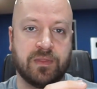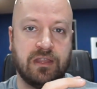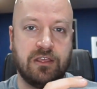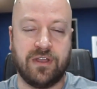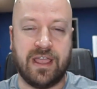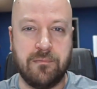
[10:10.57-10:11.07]

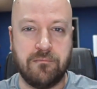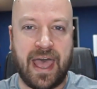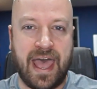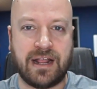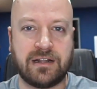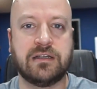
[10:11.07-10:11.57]
your
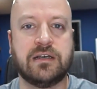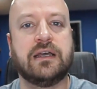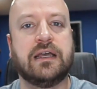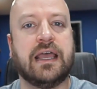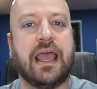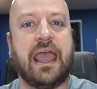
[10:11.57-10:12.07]
impact
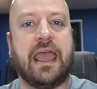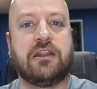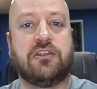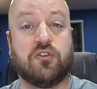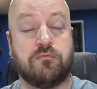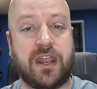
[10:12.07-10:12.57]
and
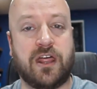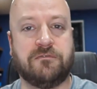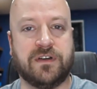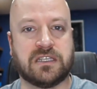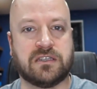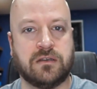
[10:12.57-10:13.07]
your
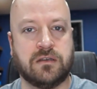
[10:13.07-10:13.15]
benefits,